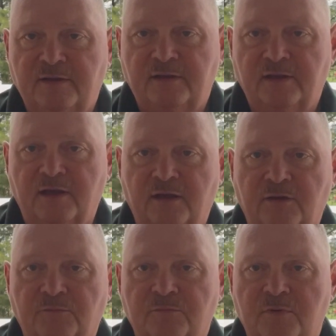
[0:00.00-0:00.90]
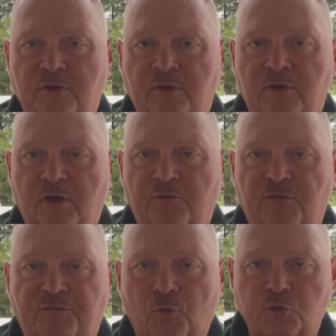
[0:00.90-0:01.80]
of
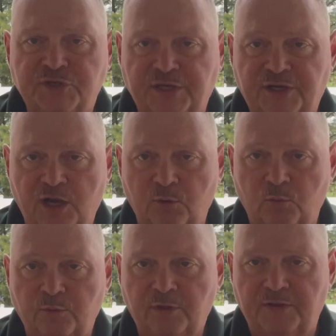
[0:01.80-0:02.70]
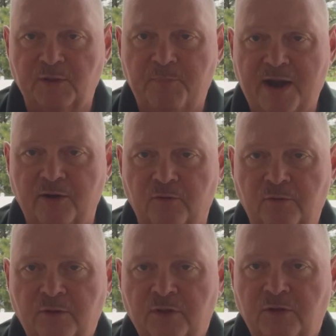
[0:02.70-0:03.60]
the forcing cone in the barrel,
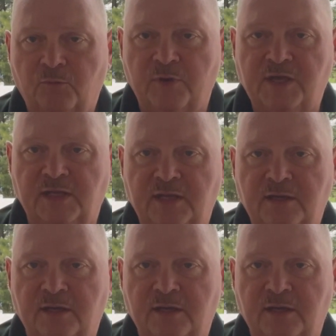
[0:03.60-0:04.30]
we could